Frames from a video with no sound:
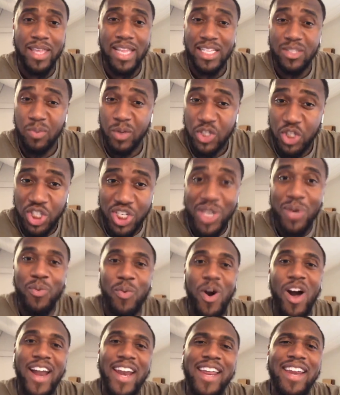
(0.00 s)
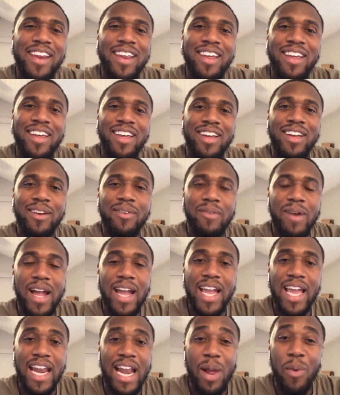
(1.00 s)
That's what she wanted,
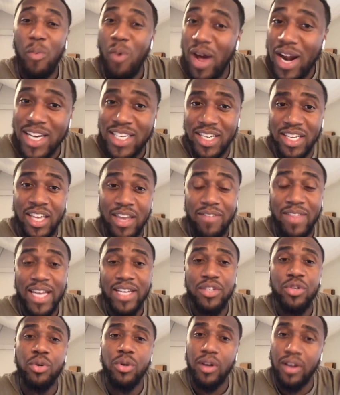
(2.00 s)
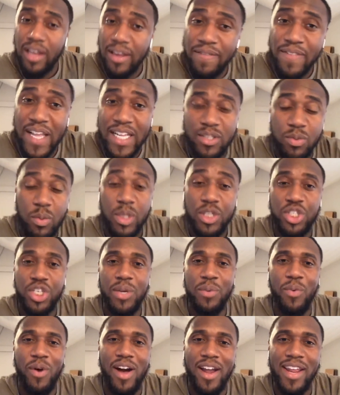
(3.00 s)
right? And I wanted to give that to her if that's what she
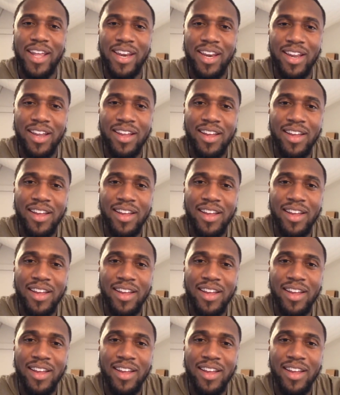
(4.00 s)
wanted.